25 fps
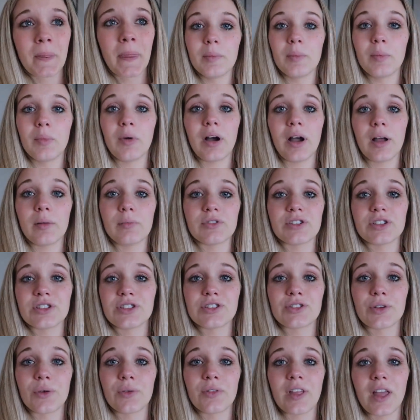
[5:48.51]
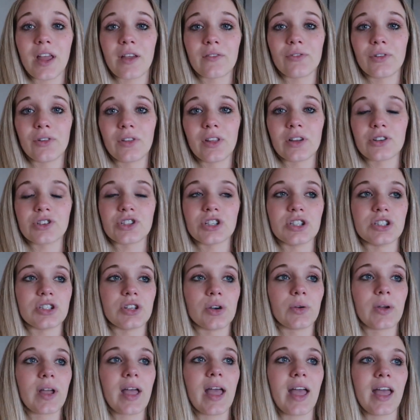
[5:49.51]
but I'm just so thankful that she's
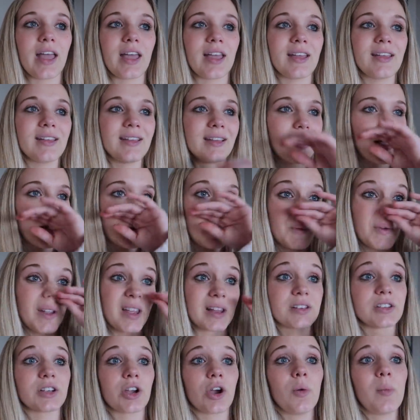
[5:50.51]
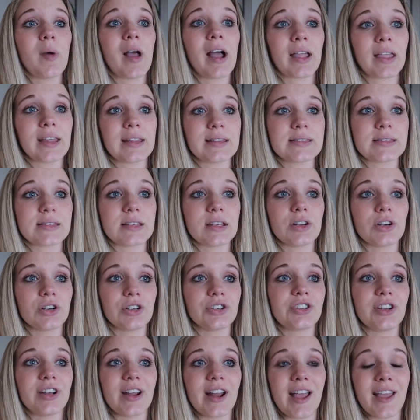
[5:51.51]
okay and we get to go back and see her
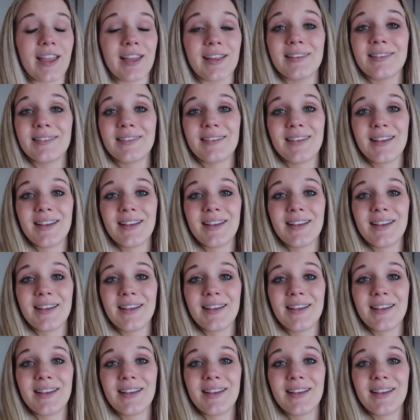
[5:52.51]
tonight.